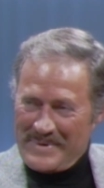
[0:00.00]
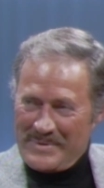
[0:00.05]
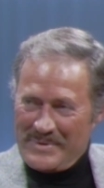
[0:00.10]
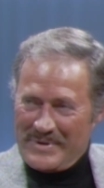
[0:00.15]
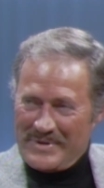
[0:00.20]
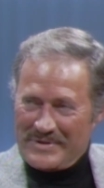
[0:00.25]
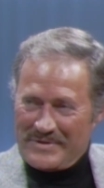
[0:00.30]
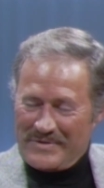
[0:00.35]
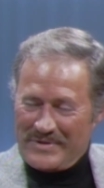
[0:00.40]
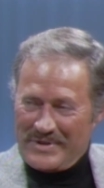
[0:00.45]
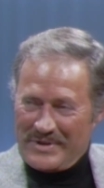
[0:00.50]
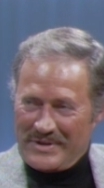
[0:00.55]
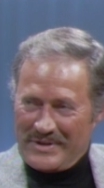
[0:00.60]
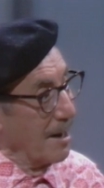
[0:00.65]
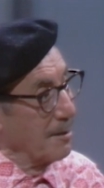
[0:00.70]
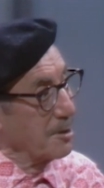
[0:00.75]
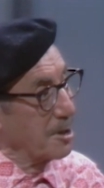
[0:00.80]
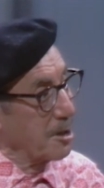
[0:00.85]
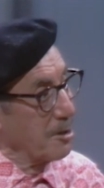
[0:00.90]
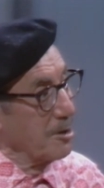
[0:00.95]
Oh, you go
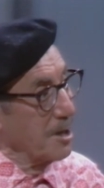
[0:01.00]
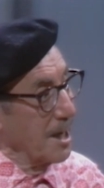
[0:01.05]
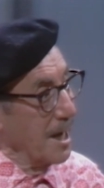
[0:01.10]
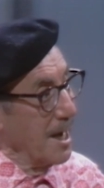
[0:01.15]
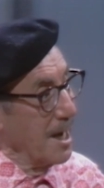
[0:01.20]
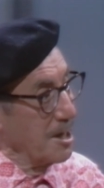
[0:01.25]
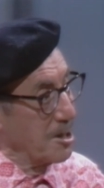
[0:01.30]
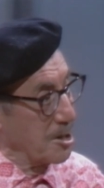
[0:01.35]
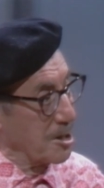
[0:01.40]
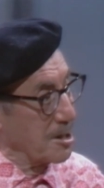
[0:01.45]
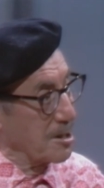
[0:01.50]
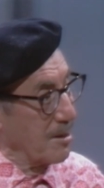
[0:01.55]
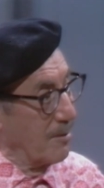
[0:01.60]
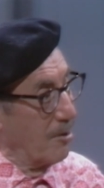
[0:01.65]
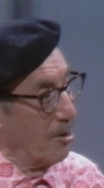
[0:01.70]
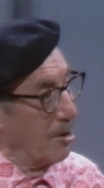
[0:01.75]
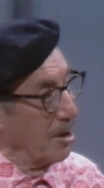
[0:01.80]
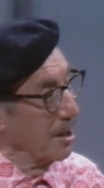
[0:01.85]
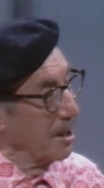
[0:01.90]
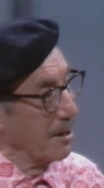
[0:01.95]
down funny. through the ages
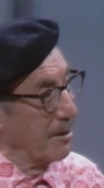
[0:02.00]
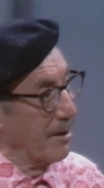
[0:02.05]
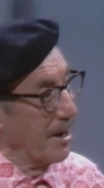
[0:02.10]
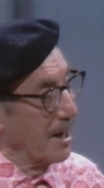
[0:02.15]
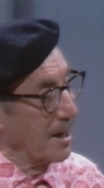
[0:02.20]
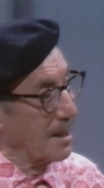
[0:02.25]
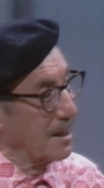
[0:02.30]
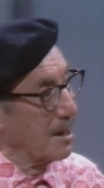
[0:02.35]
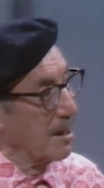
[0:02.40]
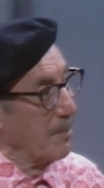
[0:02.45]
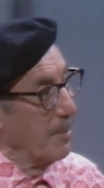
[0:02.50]
of all the great